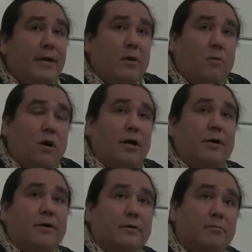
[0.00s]
our
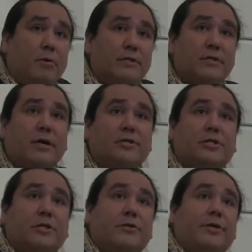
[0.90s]
water, poison our
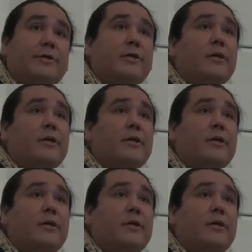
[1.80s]
children,